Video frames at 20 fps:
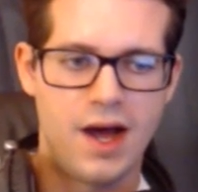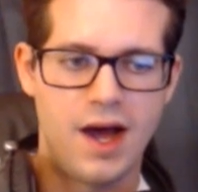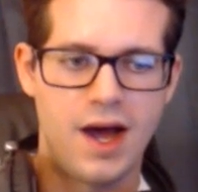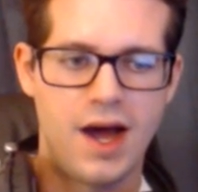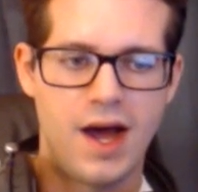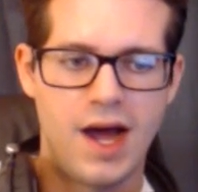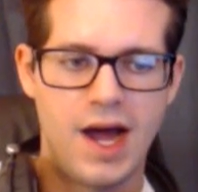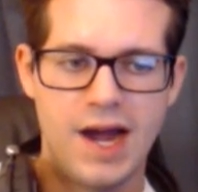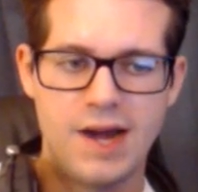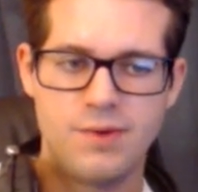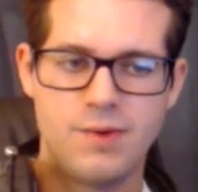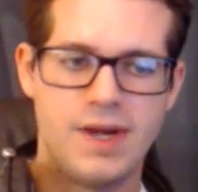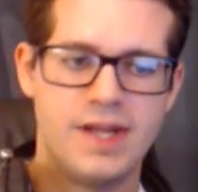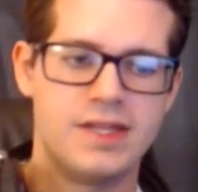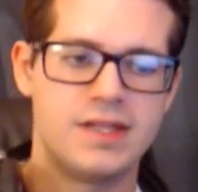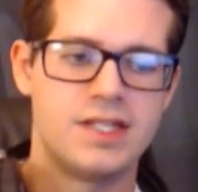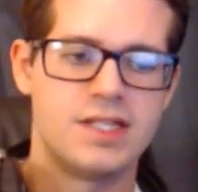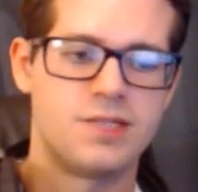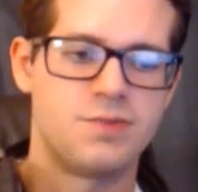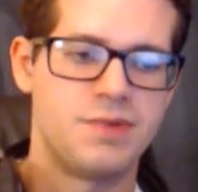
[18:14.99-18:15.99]
I rate
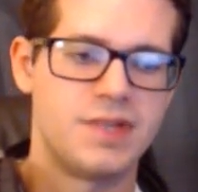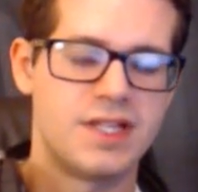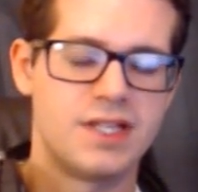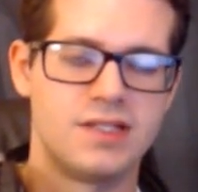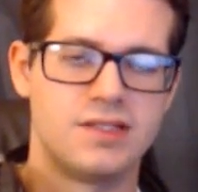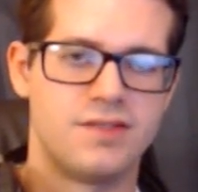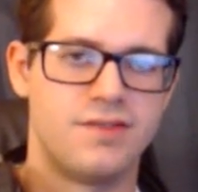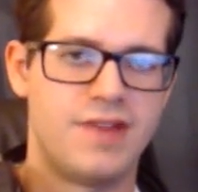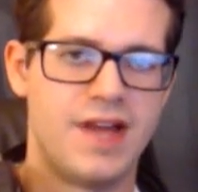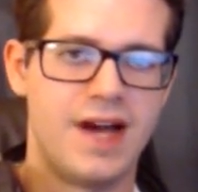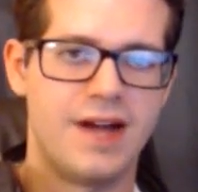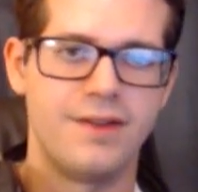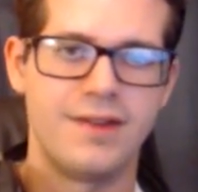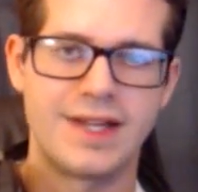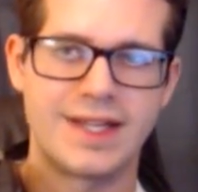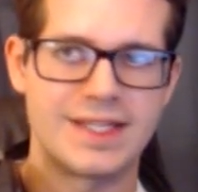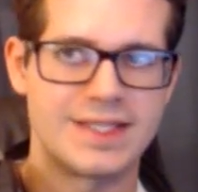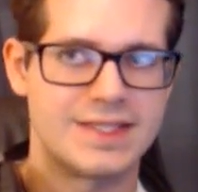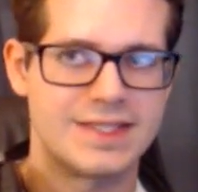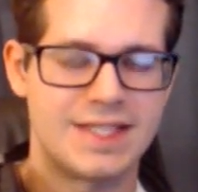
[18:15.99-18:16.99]
this because of that
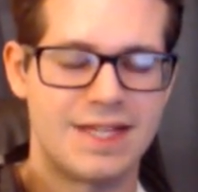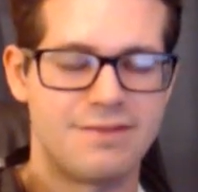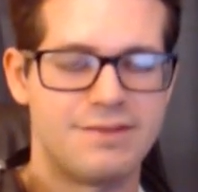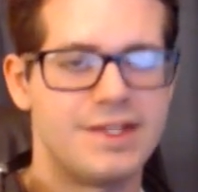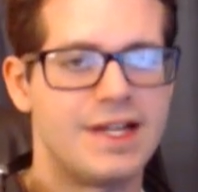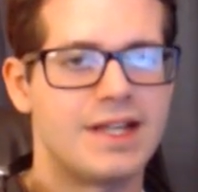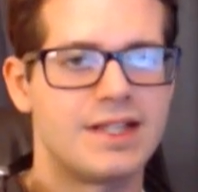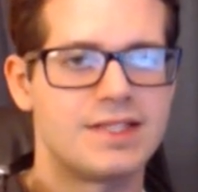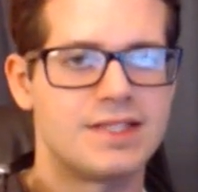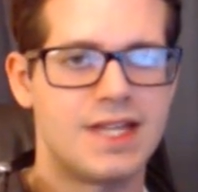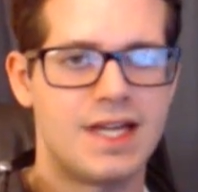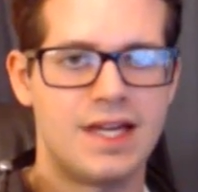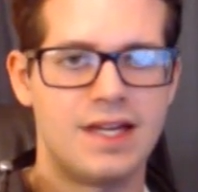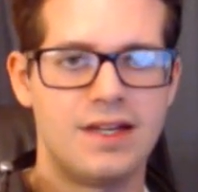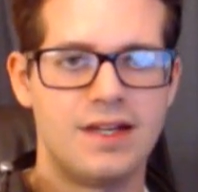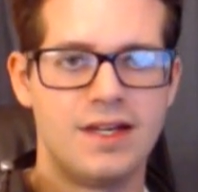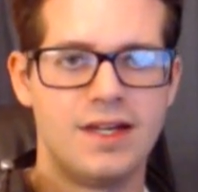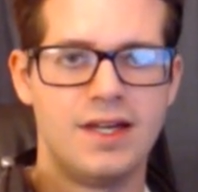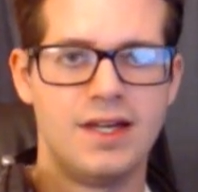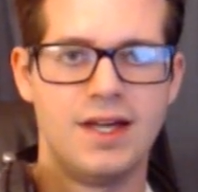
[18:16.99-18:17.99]
like a 7 out of
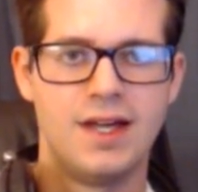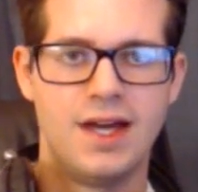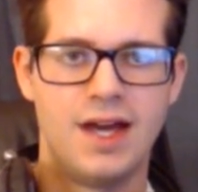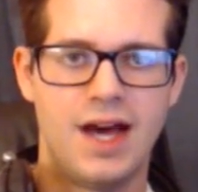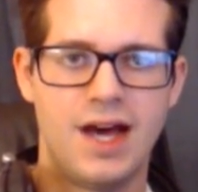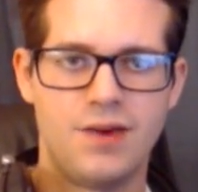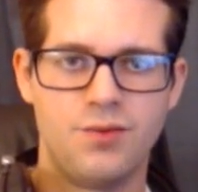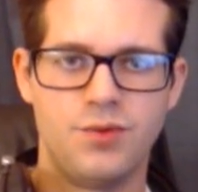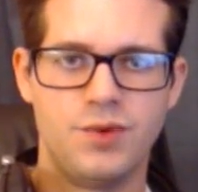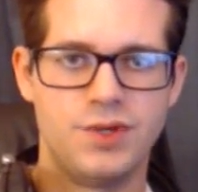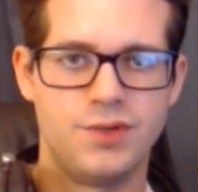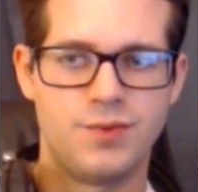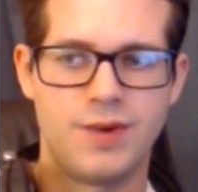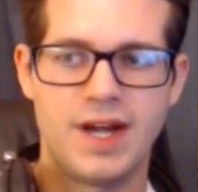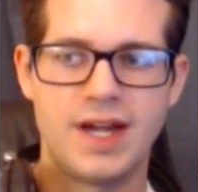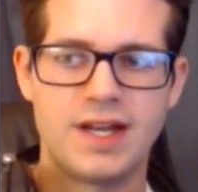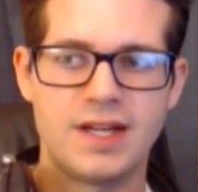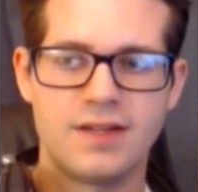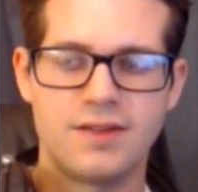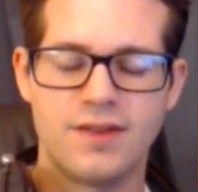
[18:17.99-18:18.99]
10. I would
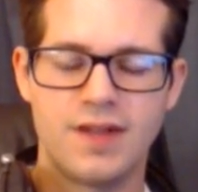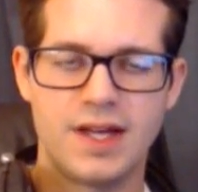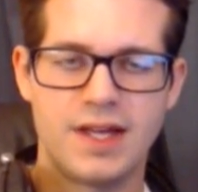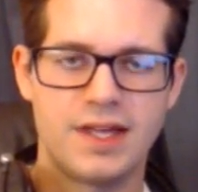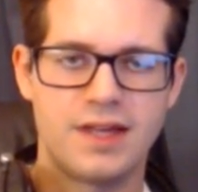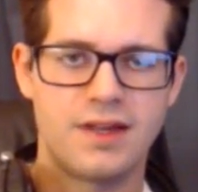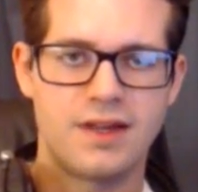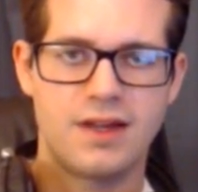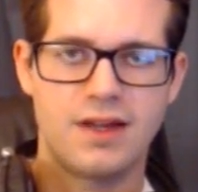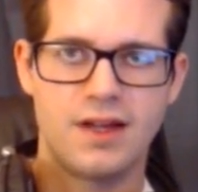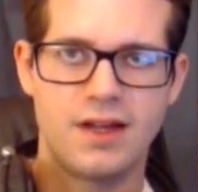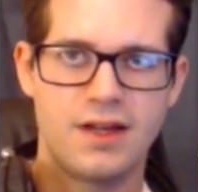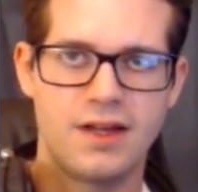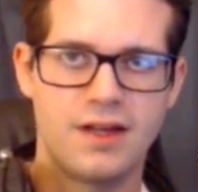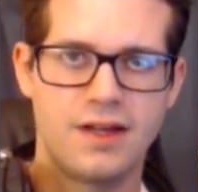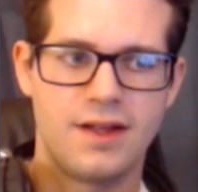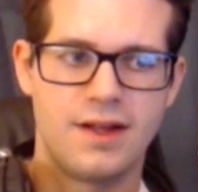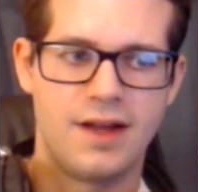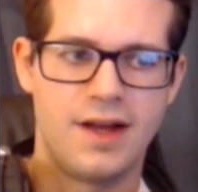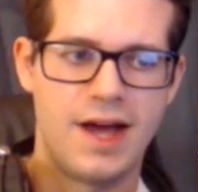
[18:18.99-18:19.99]
rate it like,
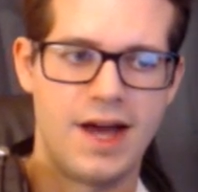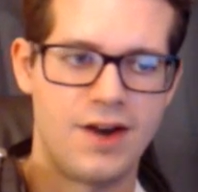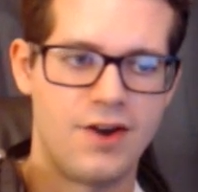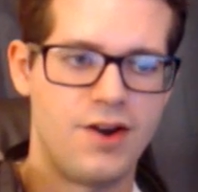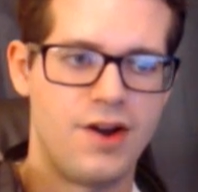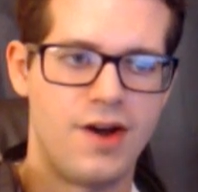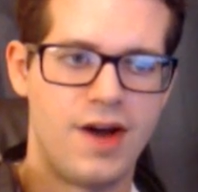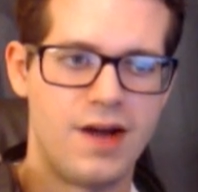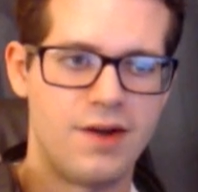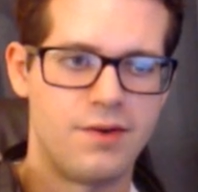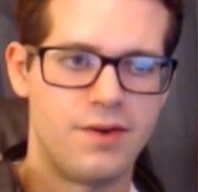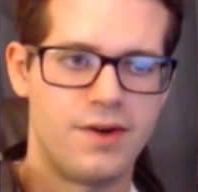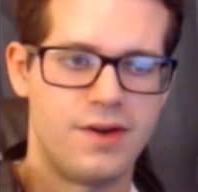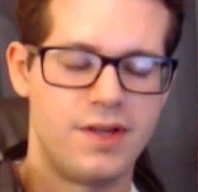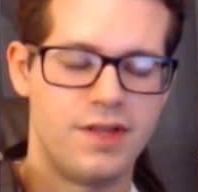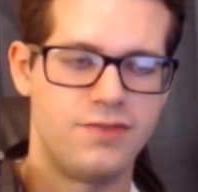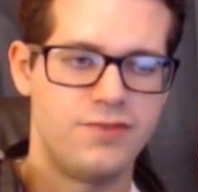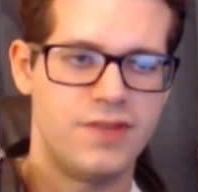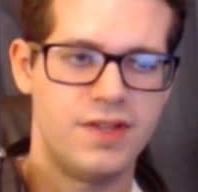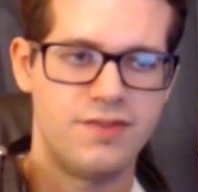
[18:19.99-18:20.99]
I don't know.
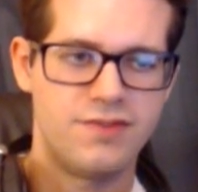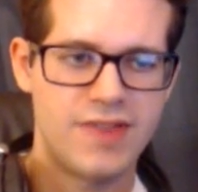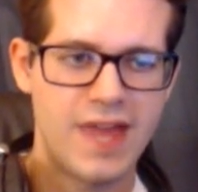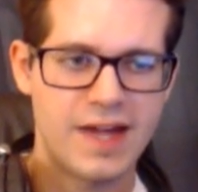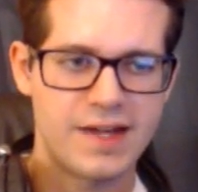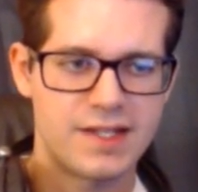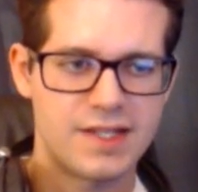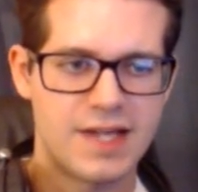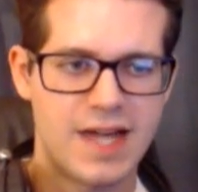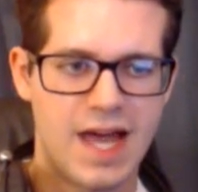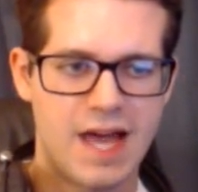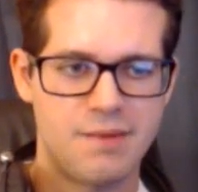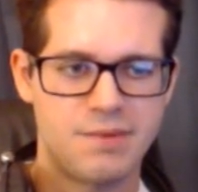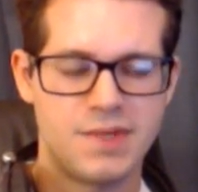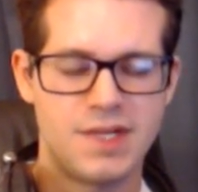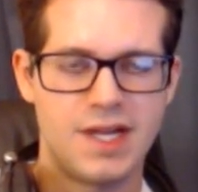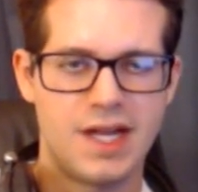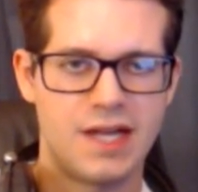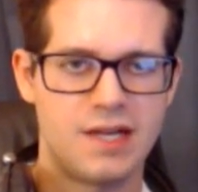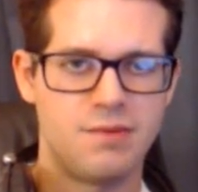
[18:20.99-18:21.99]
If that didn't happen
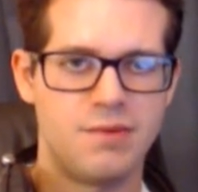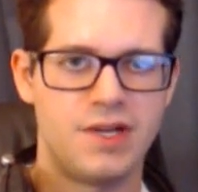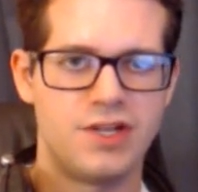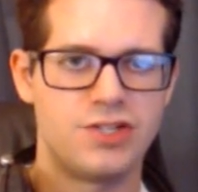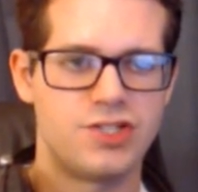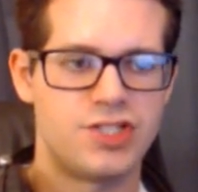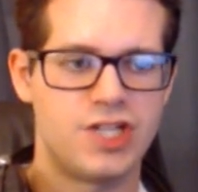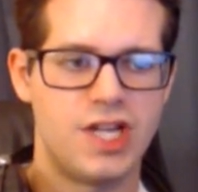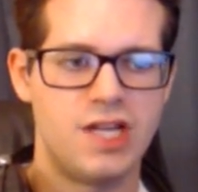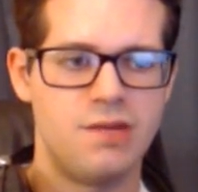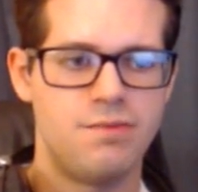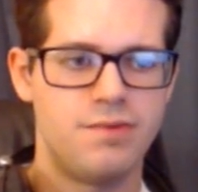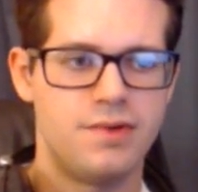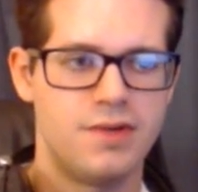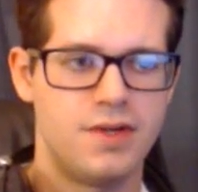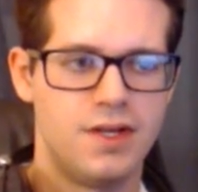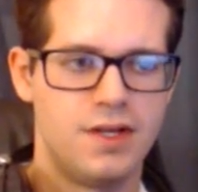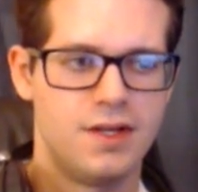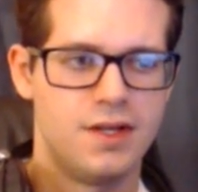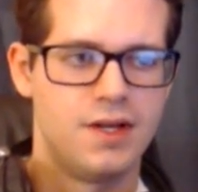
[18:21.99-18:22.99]
and had a better shape,
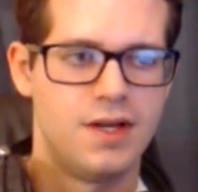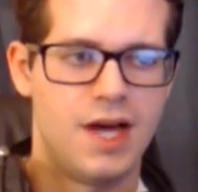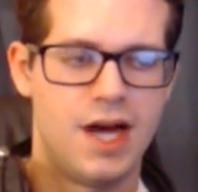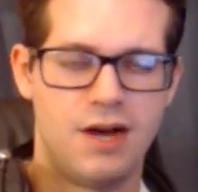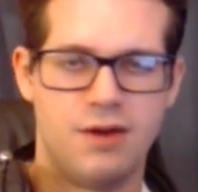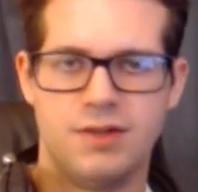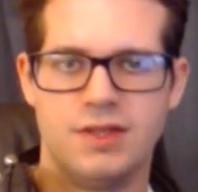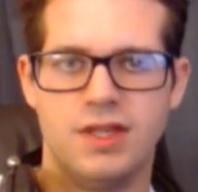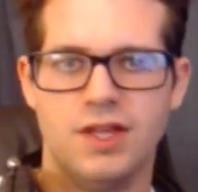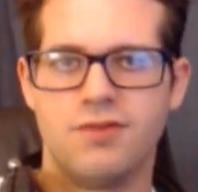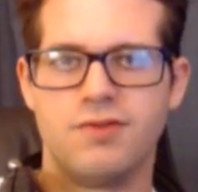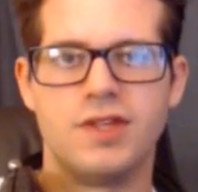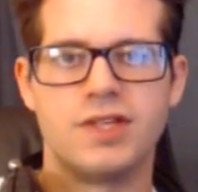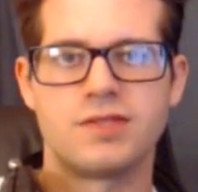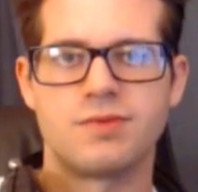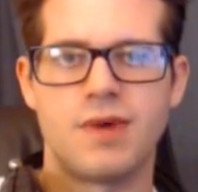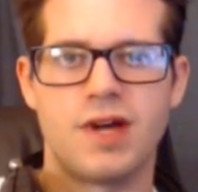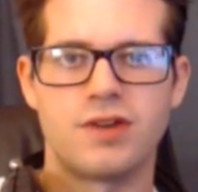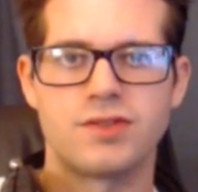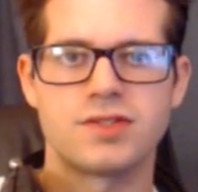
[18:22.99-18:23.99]
I would love
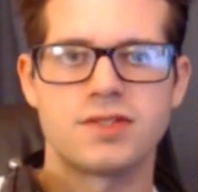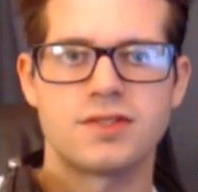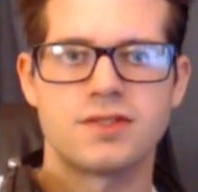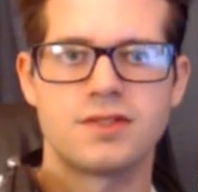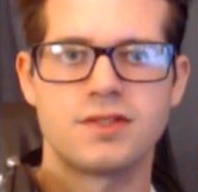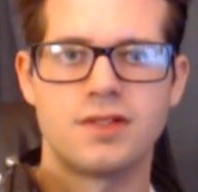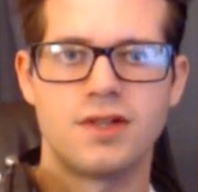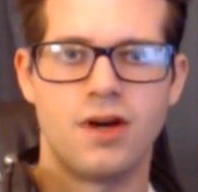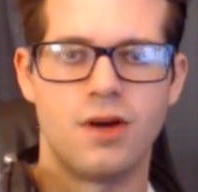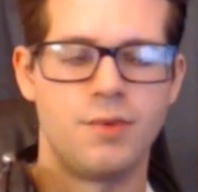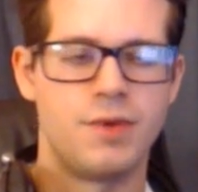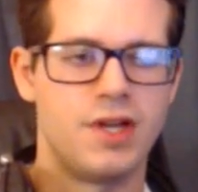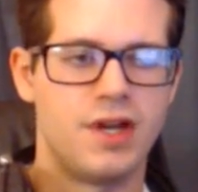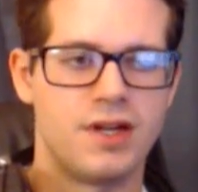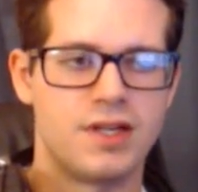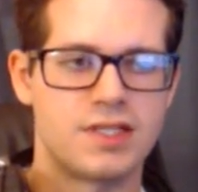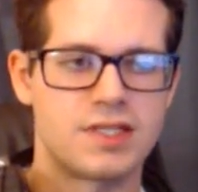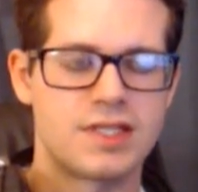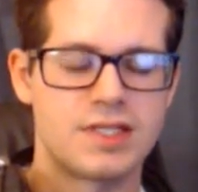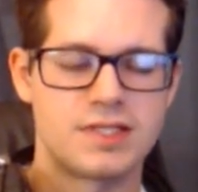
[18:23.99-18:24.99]
this mouse. I'll be
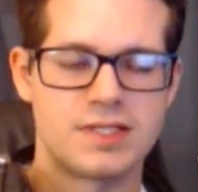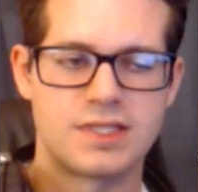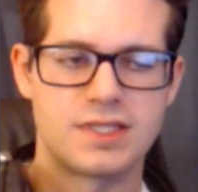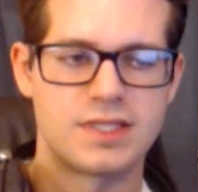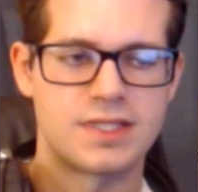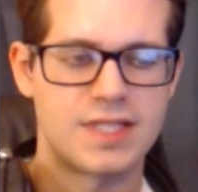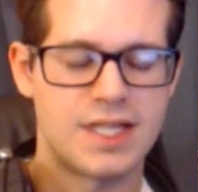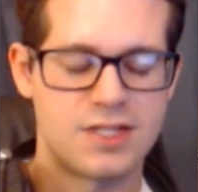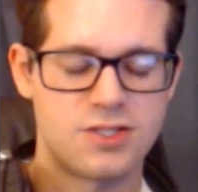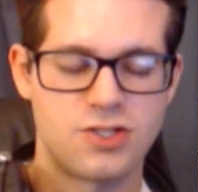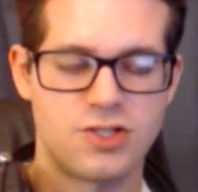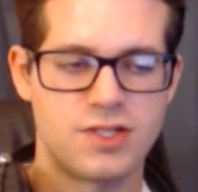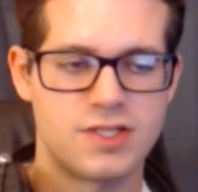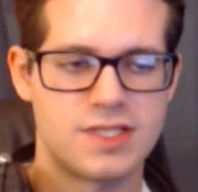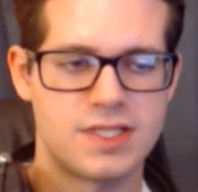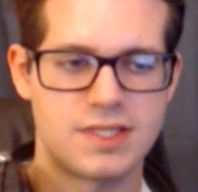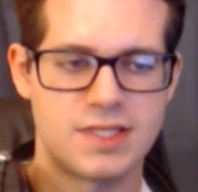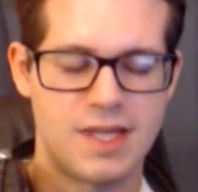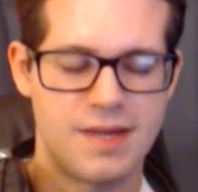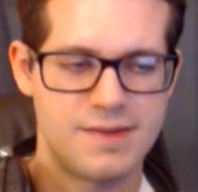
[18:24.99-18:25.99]
honest, because the sensor is
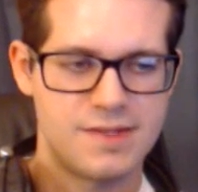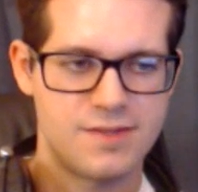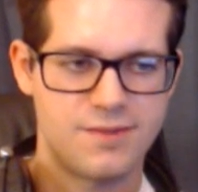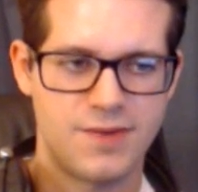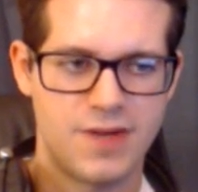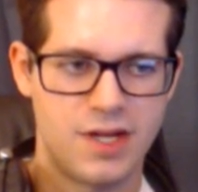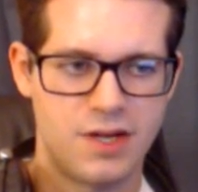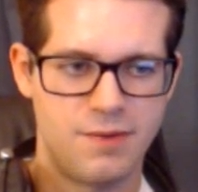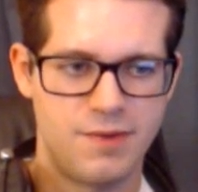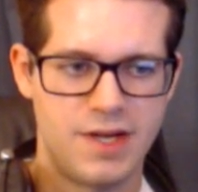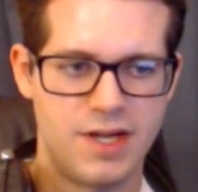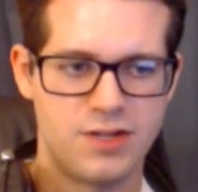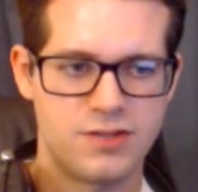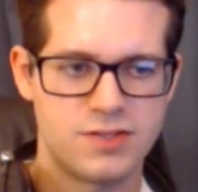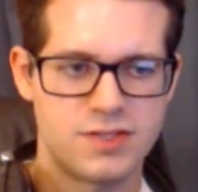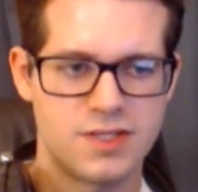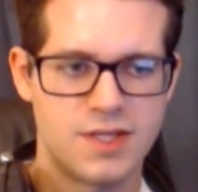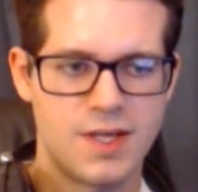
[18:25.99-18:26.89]
the same as the Final Mouse.